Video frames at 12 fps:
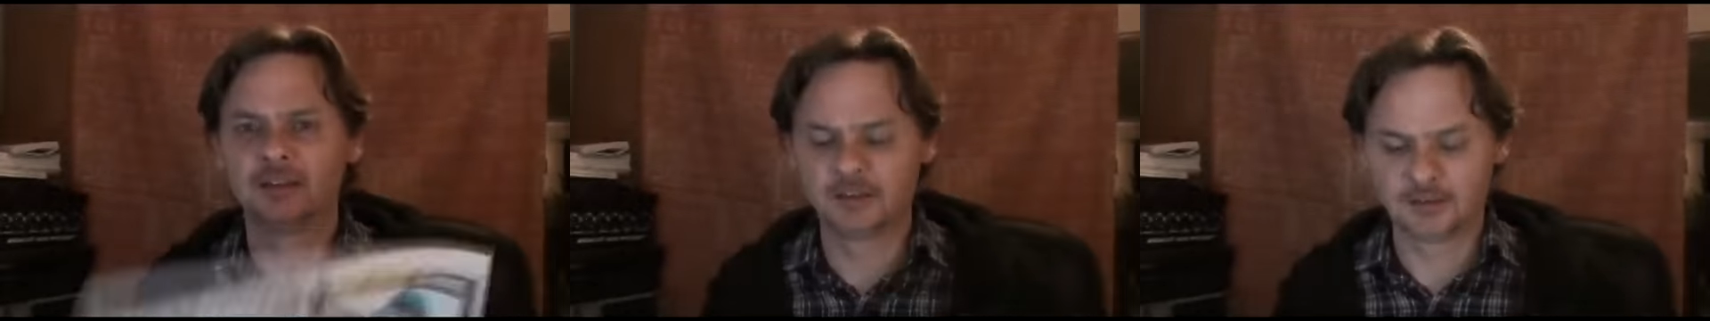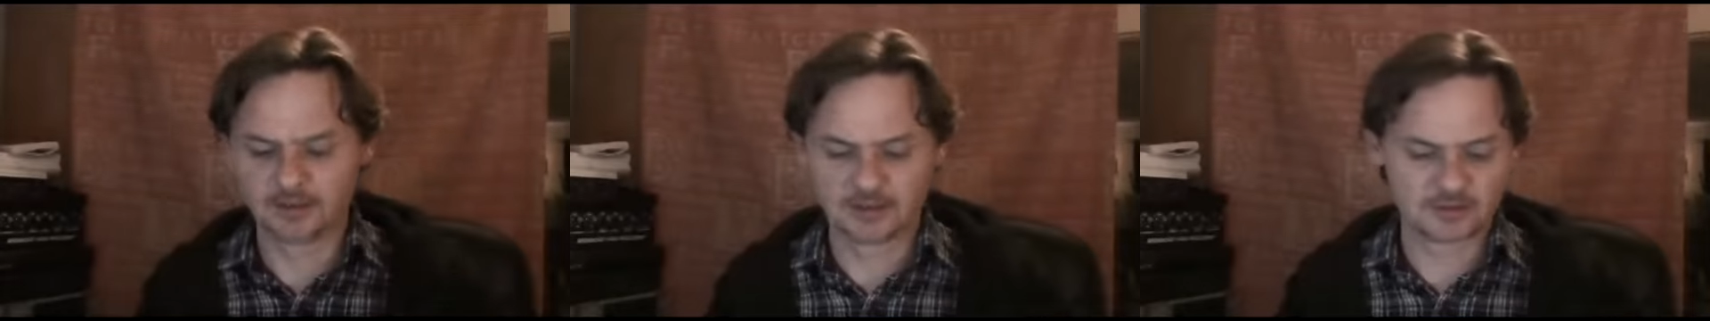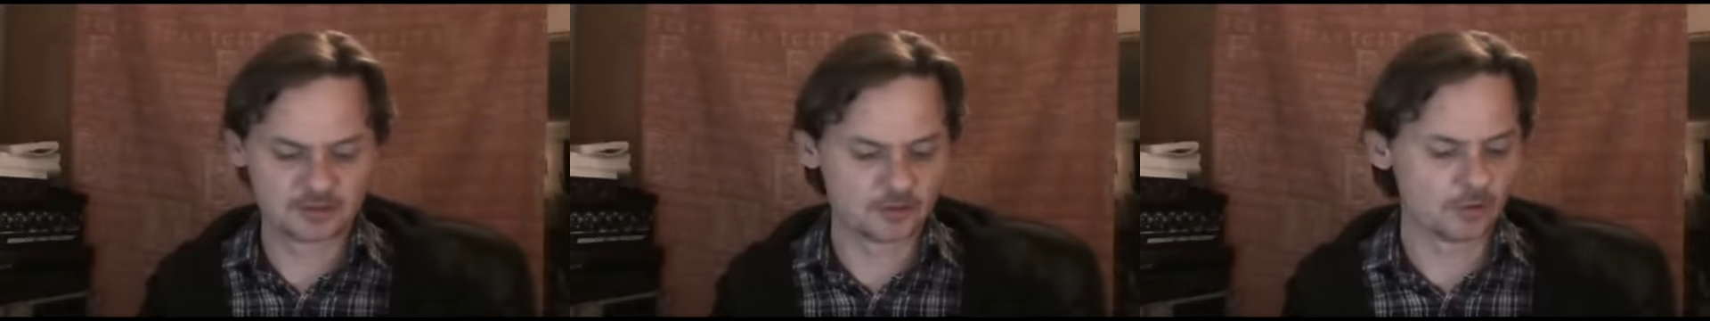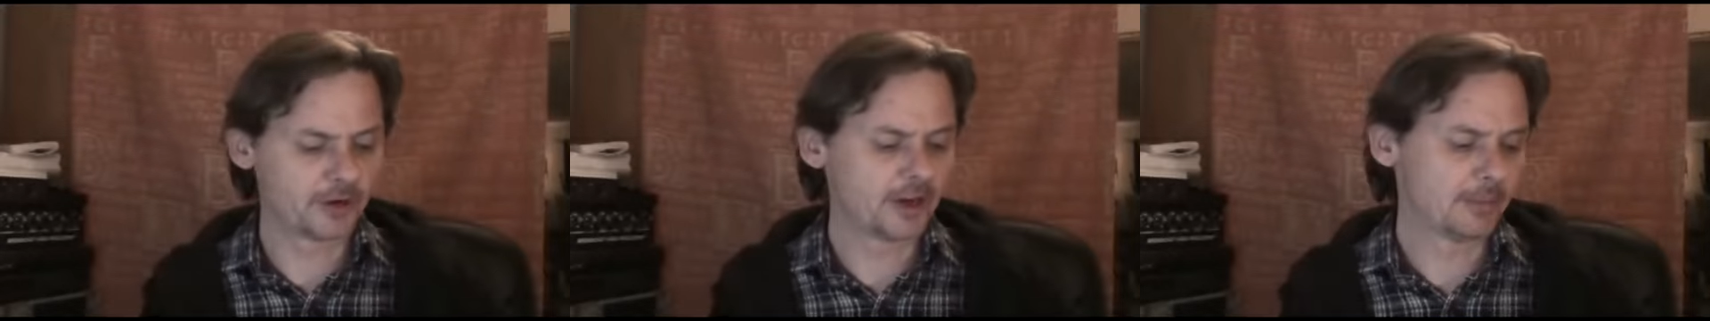it's a
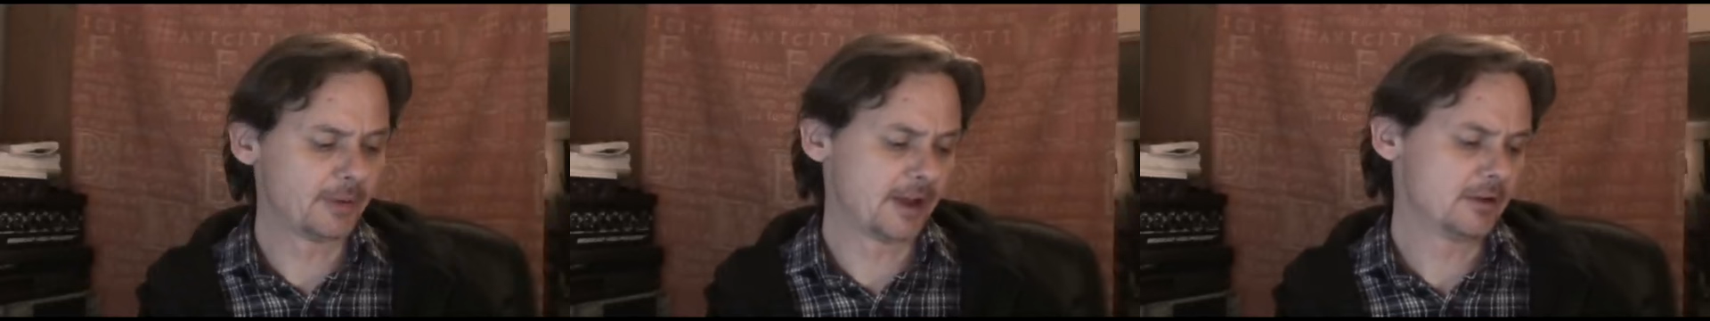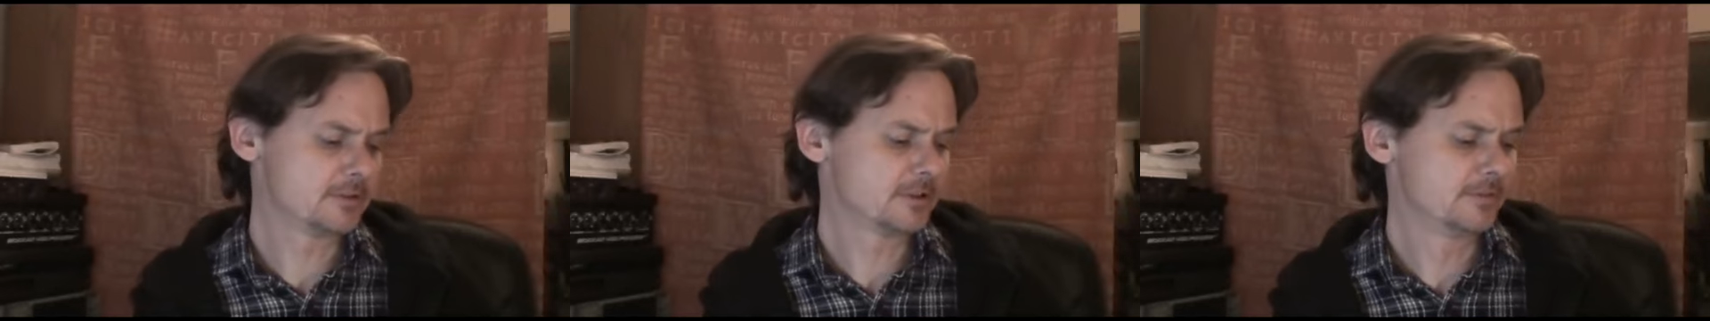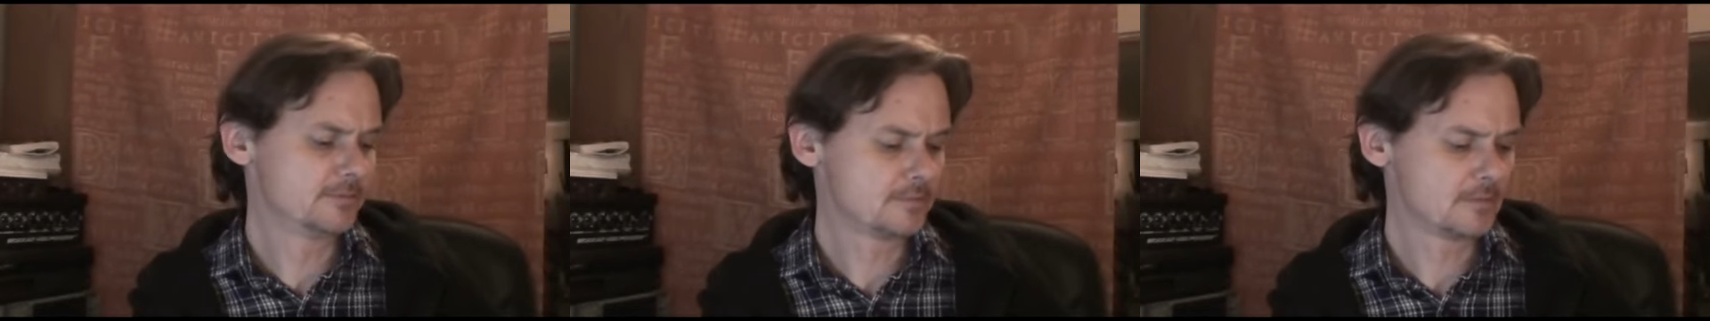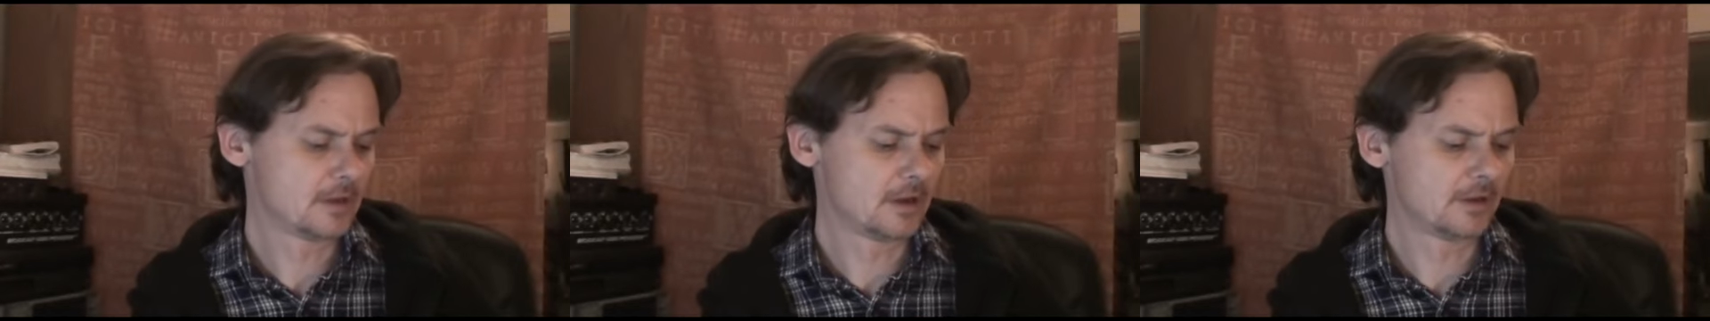story about
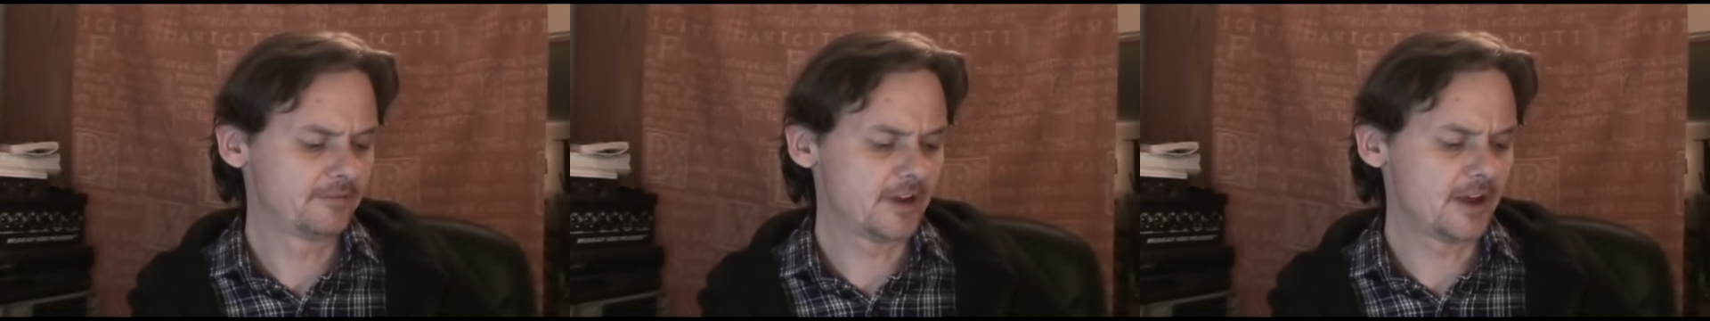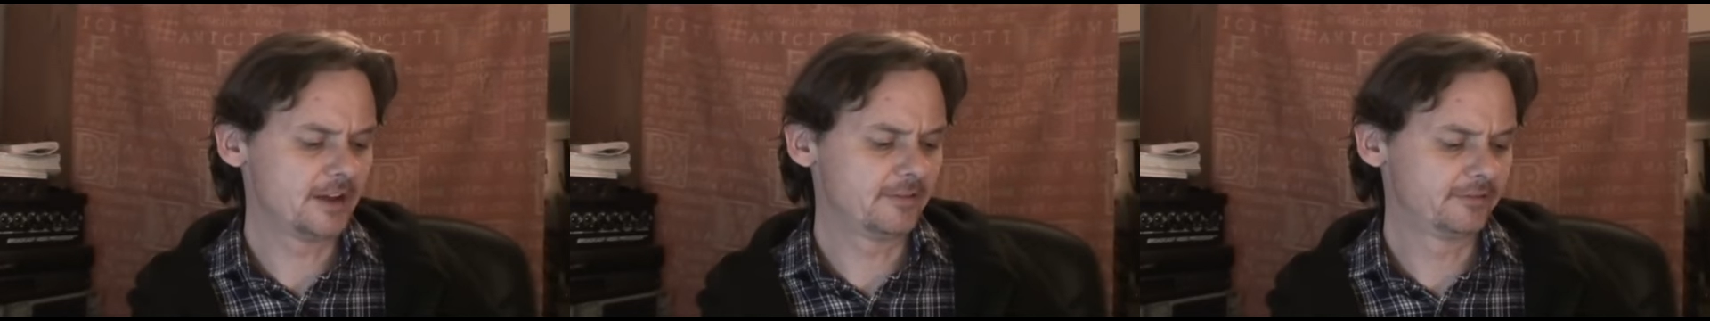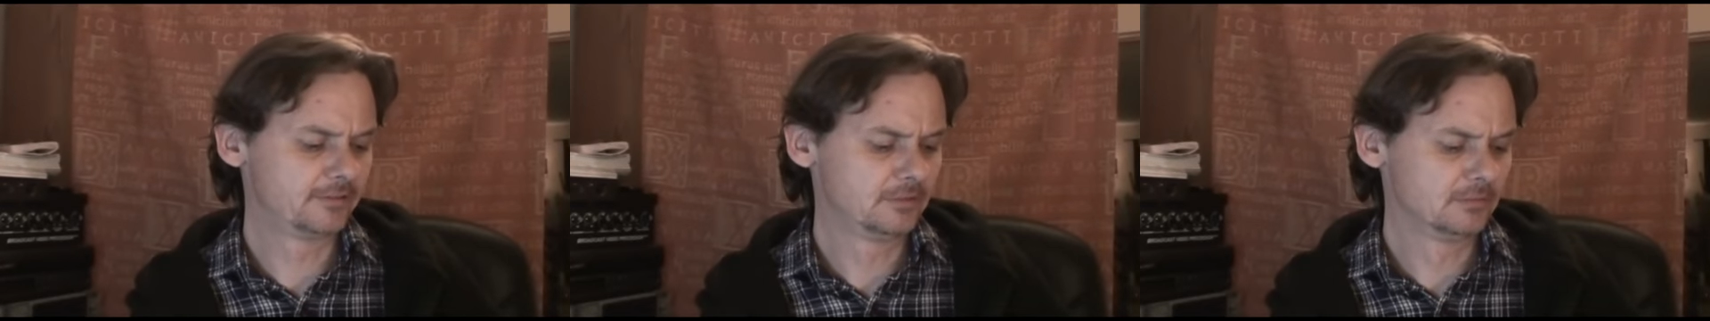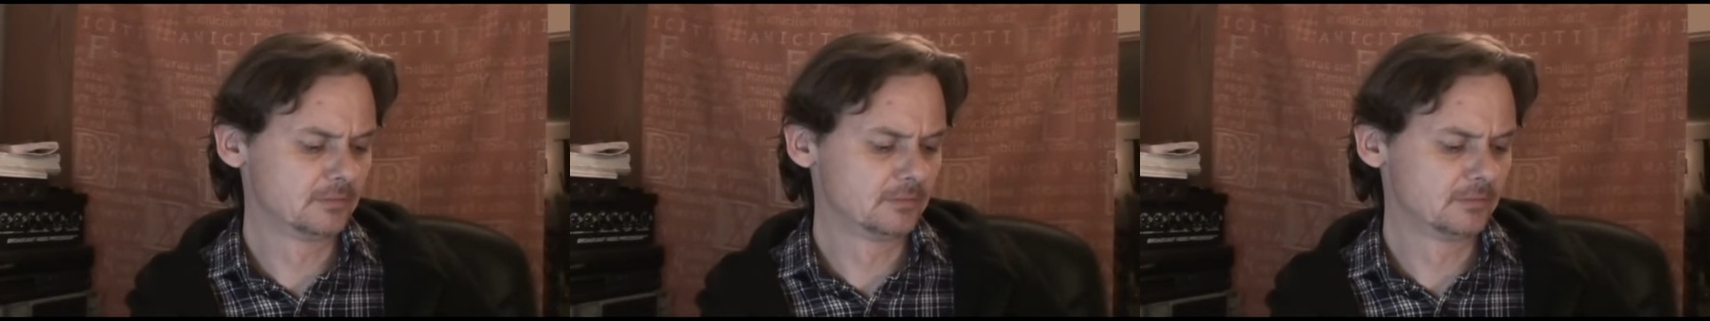five